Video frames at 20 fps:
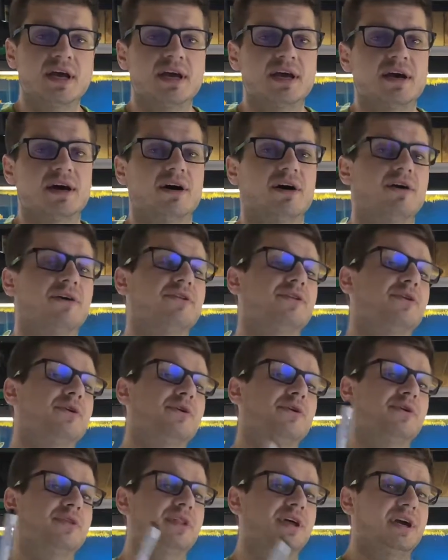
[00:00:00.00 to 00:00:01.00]
although
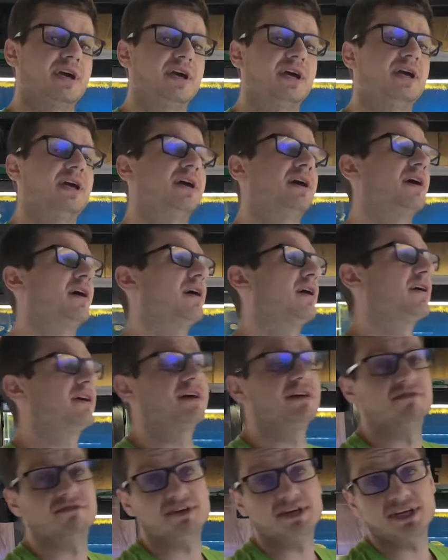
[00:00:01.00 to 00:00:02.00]
they are
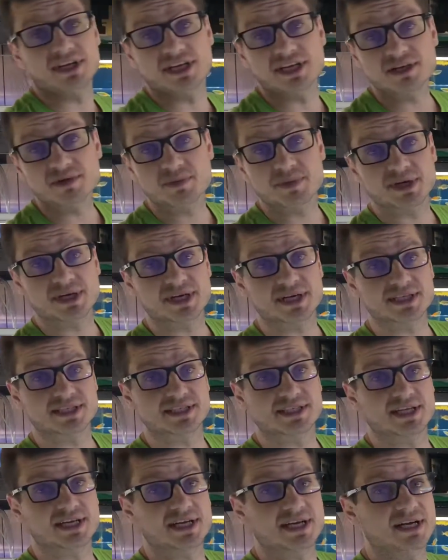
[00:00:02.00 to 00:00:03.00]
convenient because
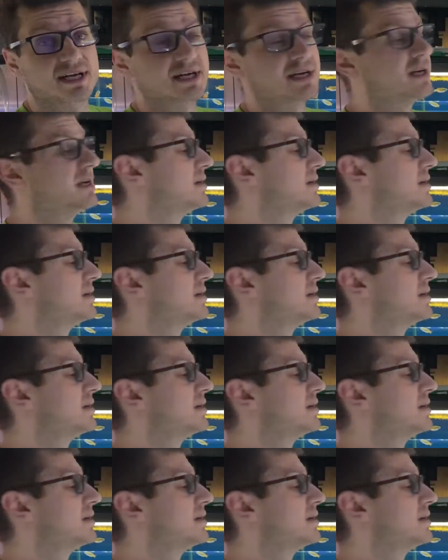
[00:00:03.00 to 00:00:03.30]
they